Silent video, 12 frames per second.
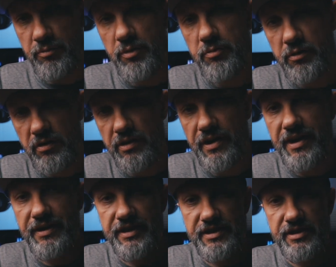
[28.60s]
popular
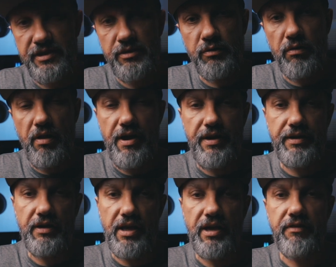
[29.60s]
and easy to
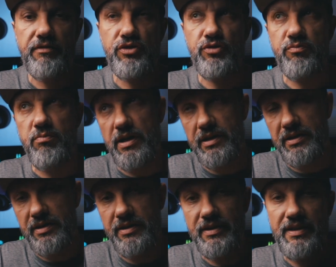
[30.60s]
learn language,
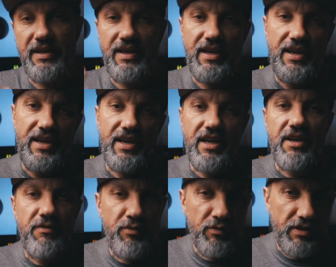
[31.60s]
but
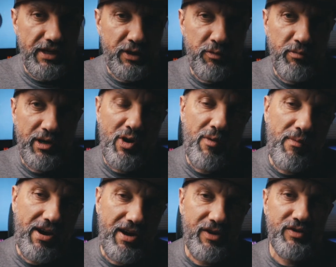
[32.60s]
if you like to
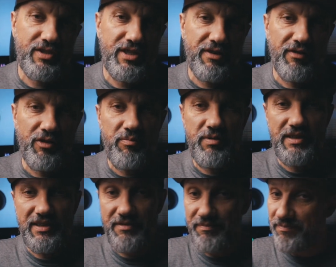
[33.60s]
become iOS developer,